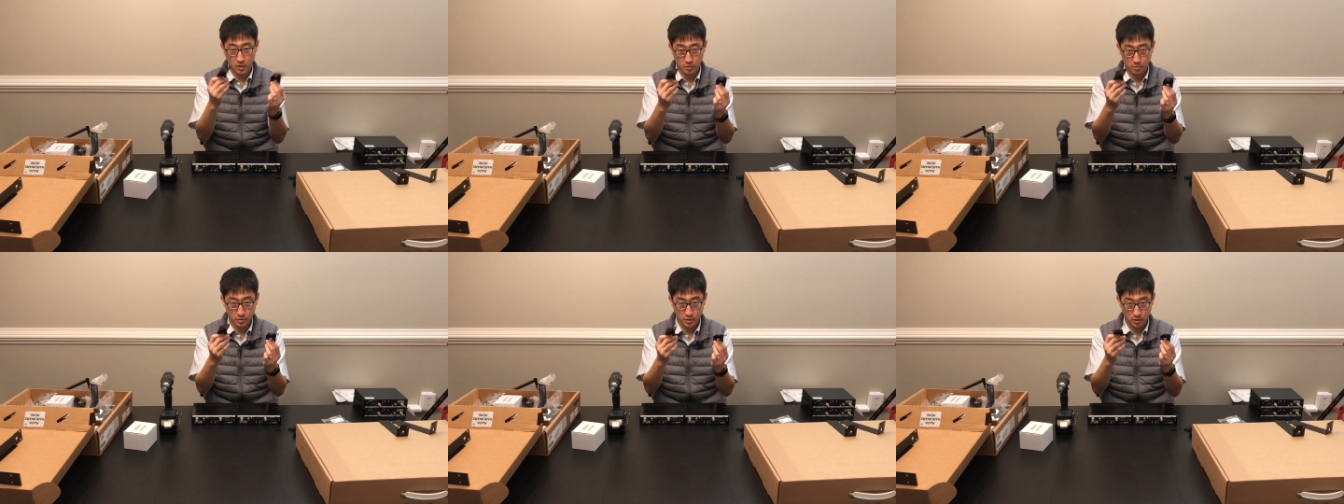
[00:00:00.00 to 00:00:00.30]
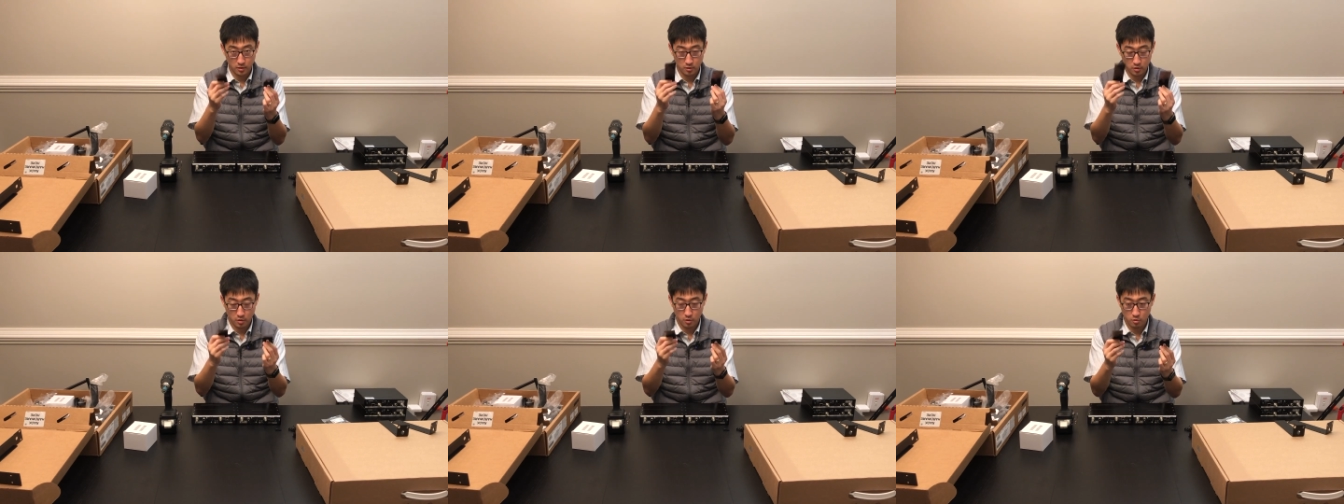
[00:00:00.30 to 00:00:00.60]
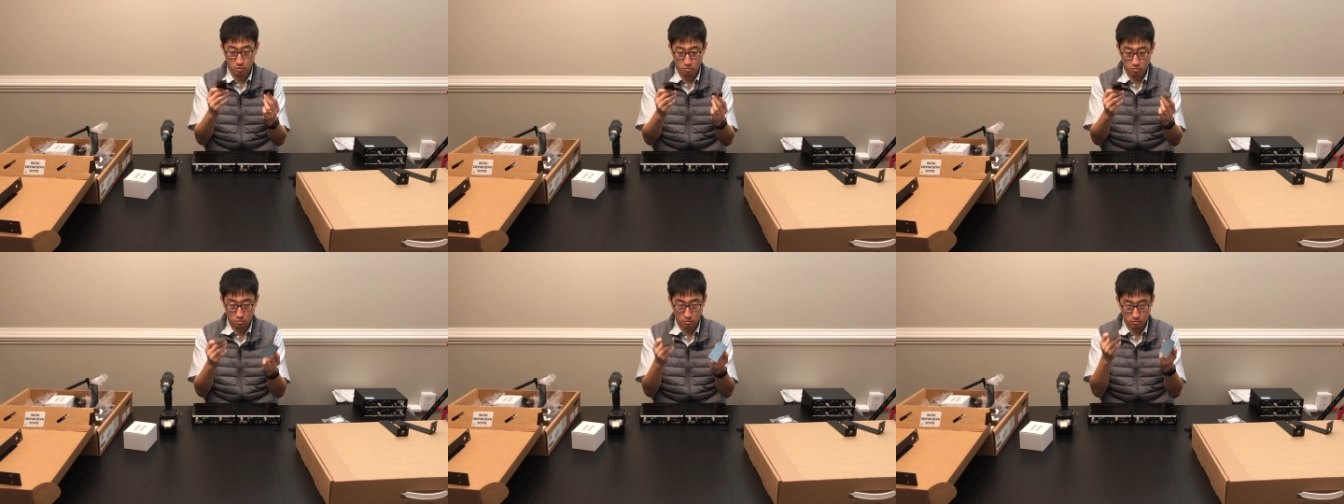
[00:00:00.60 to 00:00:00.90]
Put
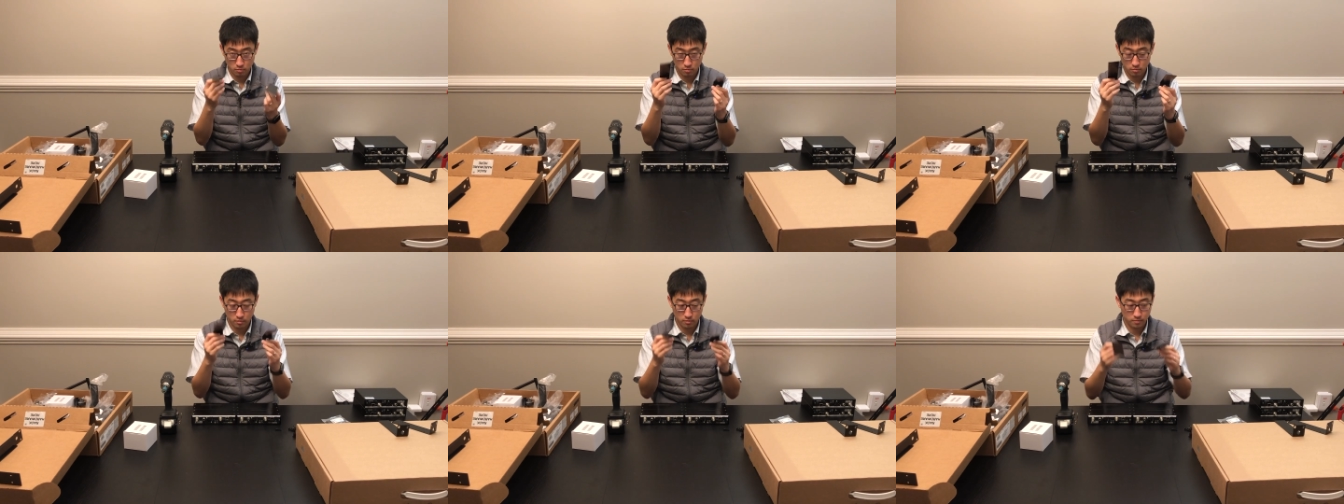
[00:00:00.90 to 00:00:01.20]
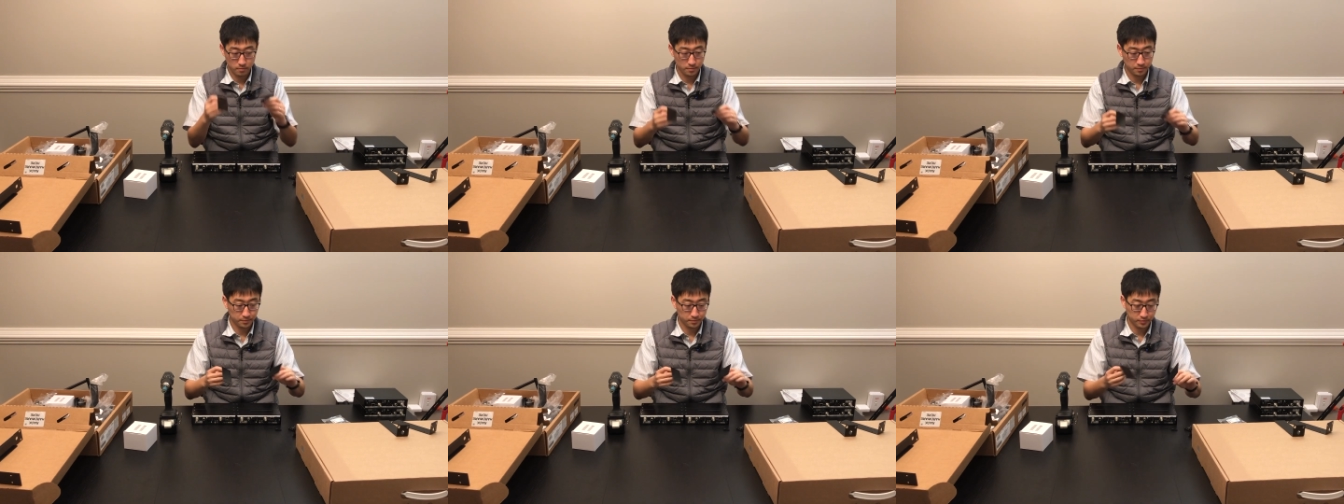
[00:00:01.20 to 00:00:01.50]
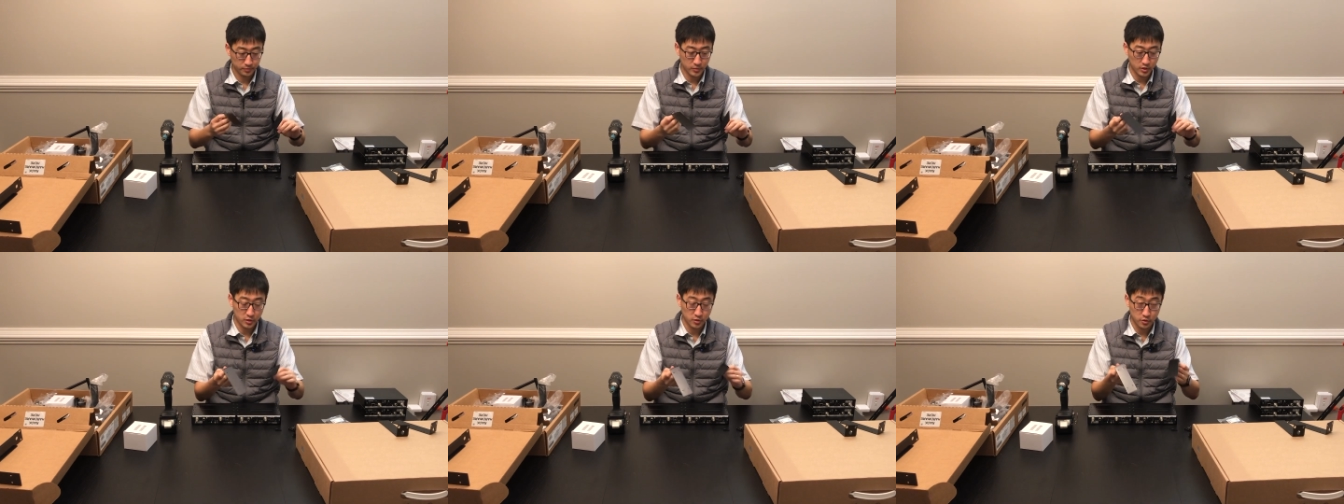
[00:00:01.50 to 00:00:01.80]
two,
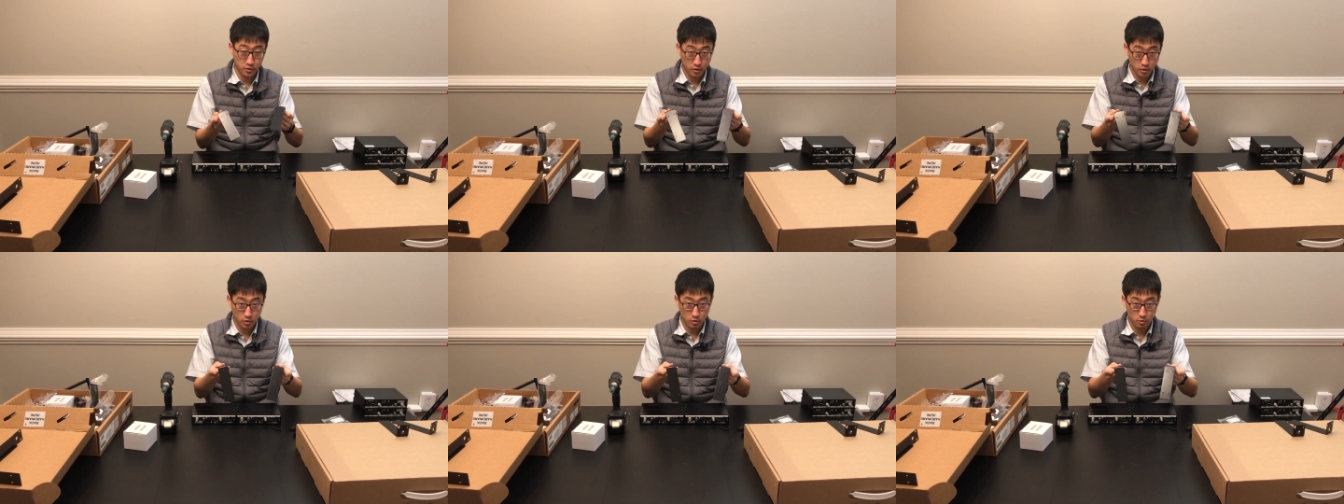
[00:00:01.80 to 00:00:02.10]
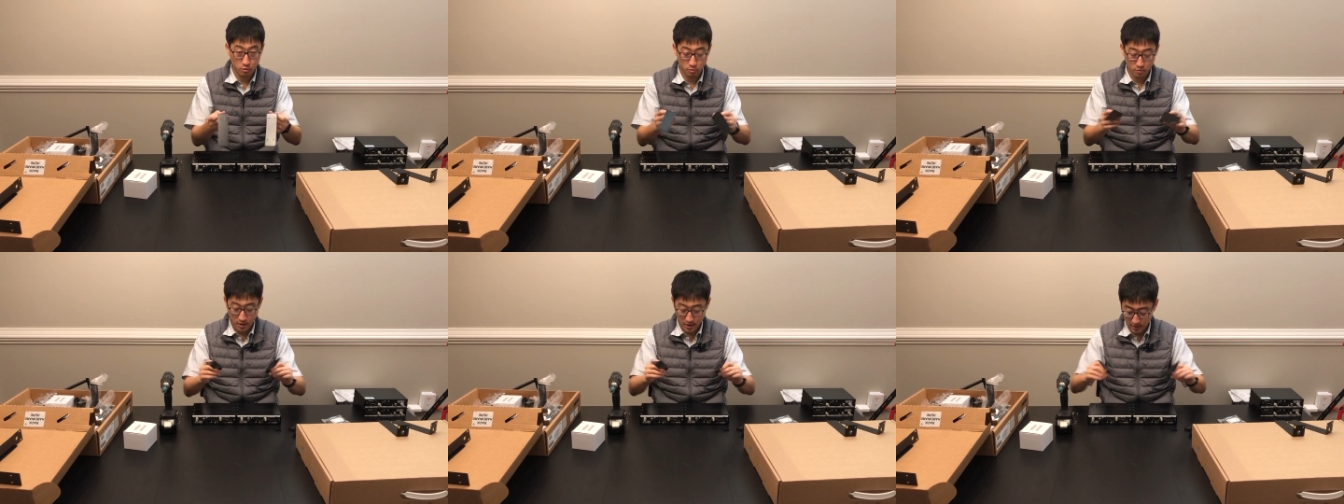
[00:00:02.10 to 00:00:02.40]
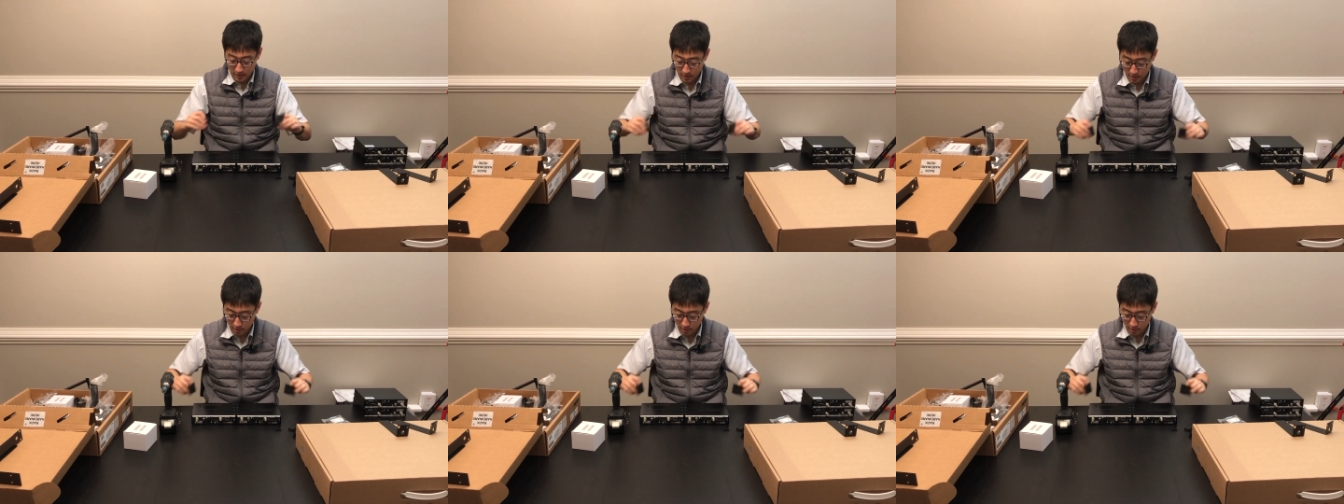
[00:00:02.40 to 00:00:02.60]
there's two rack